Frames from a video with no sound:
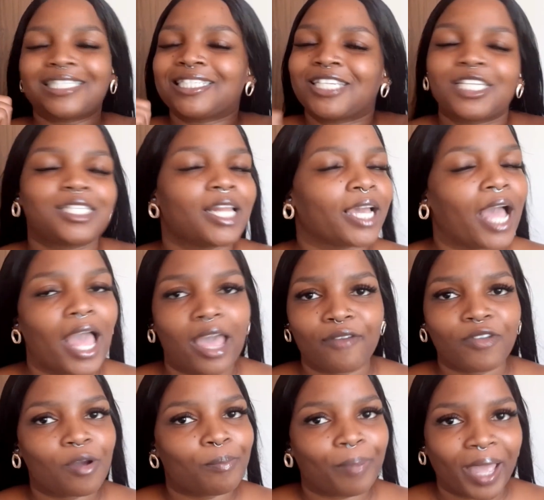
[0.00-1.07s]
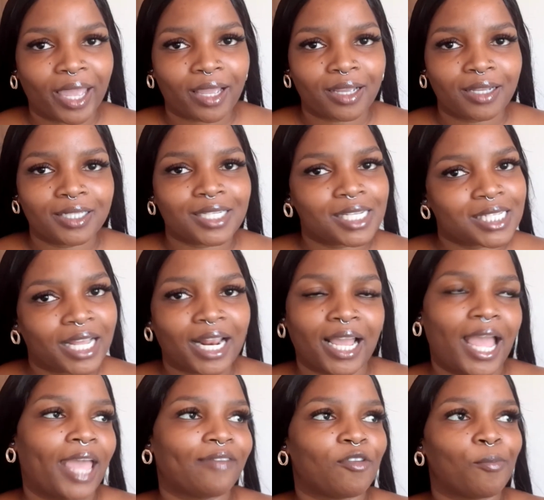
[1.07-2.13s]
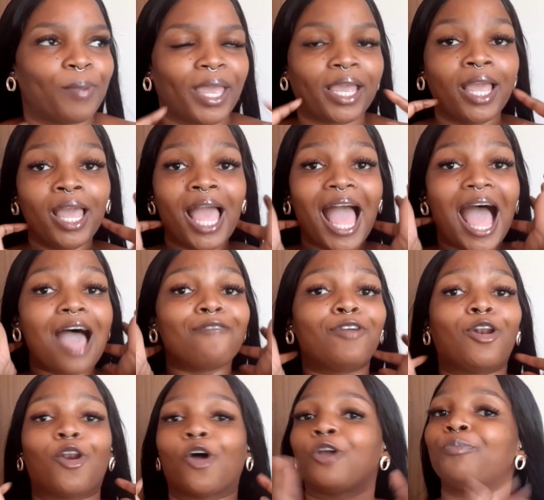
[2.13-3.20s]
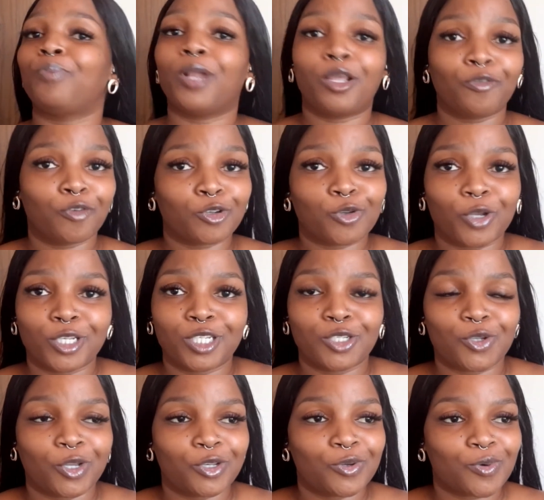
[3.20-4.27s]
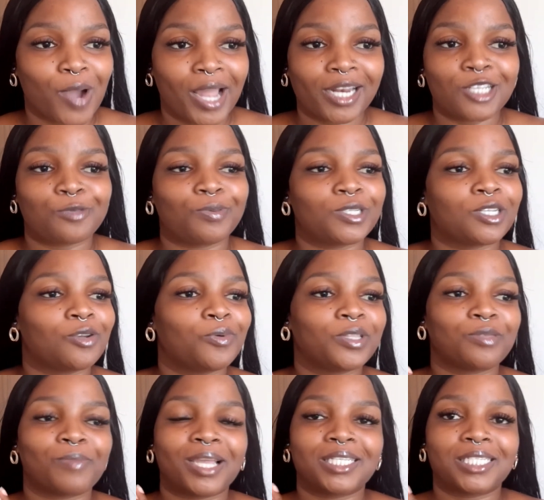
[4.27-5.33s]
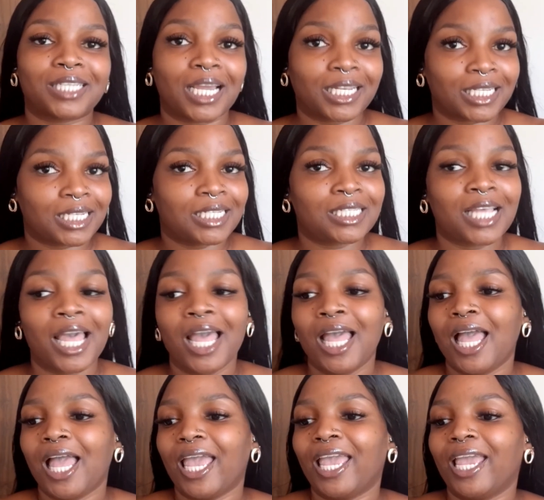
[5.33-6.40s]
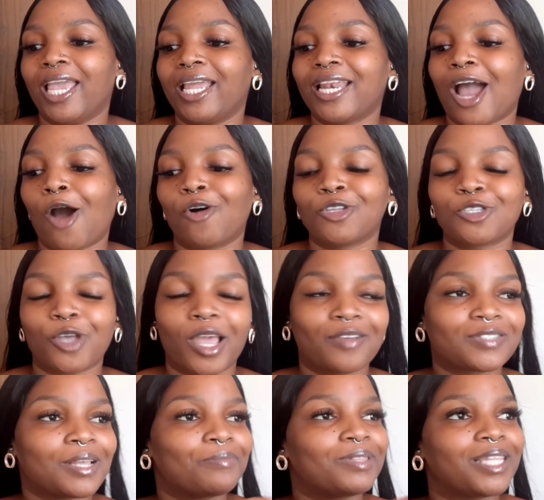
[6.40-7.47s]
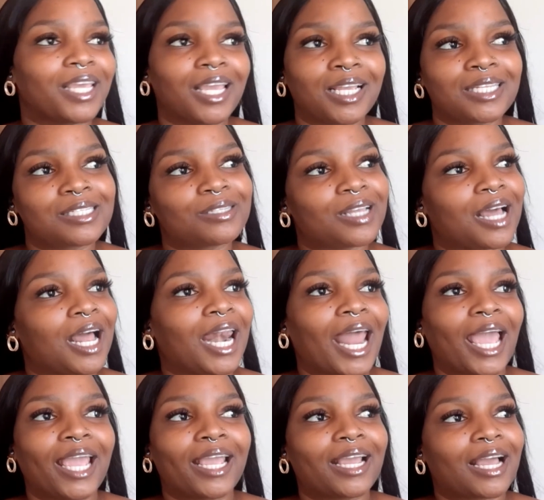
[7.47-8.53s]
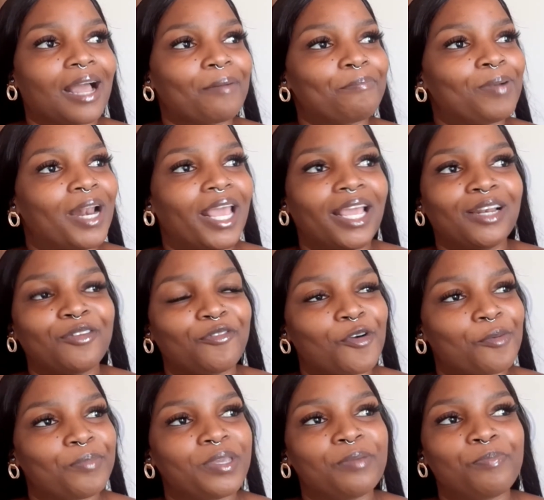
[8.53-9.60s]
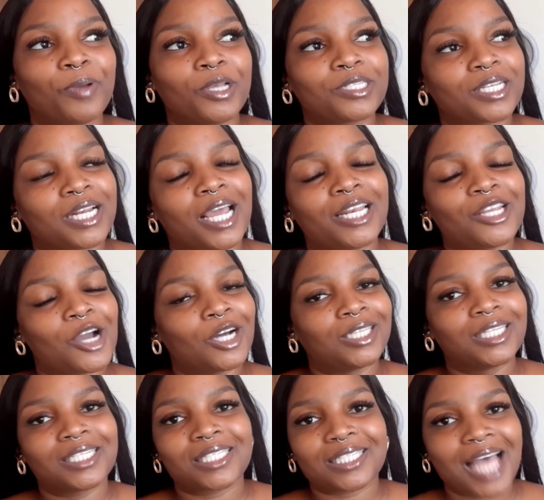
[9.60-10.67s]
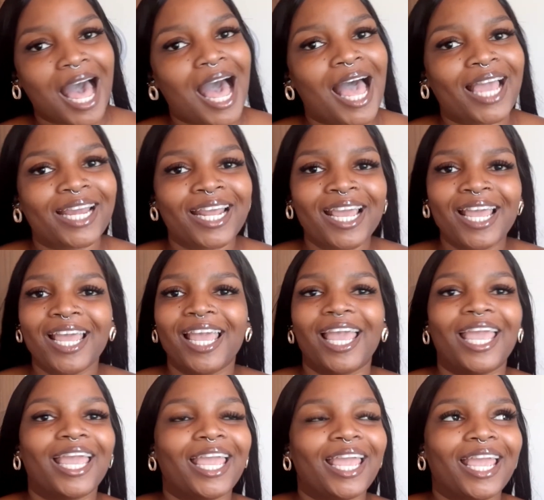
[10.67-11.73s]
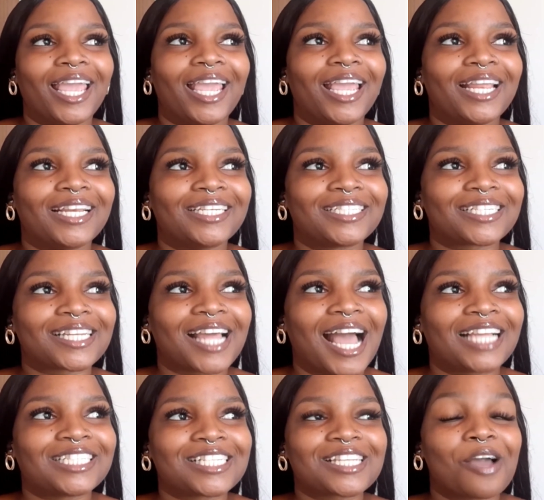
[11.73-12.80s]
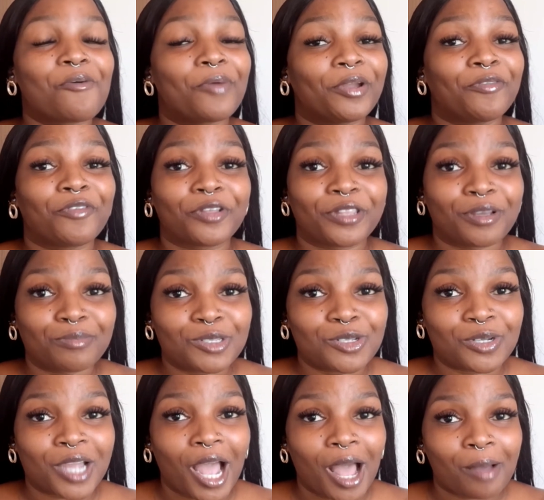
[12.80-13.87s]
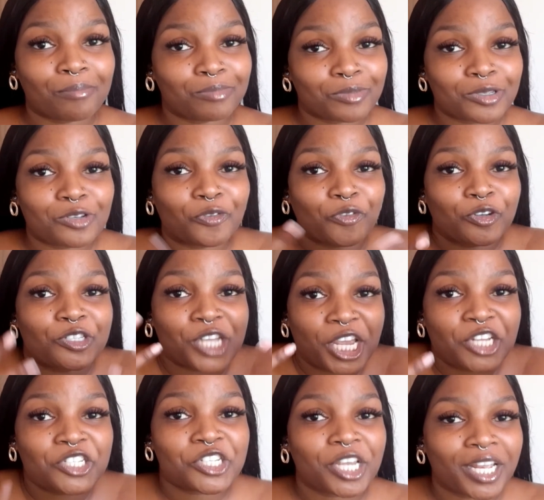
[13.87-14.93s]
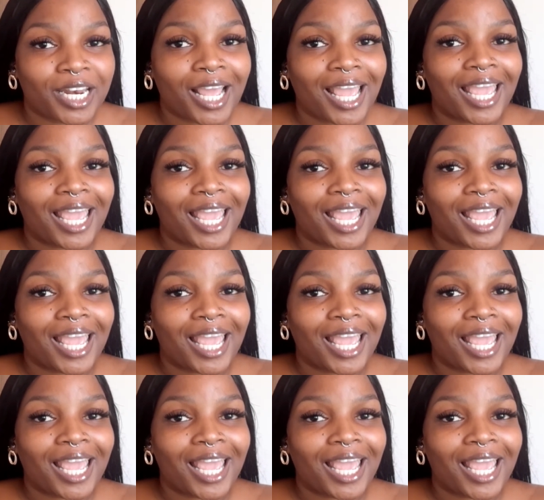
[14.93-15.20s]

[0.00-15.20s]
Just like I have your back. I have a lot planned for 2021, especially with my studies. And I also have some things like planned for me personally on the side. And I just can't wait for them to come to fruition.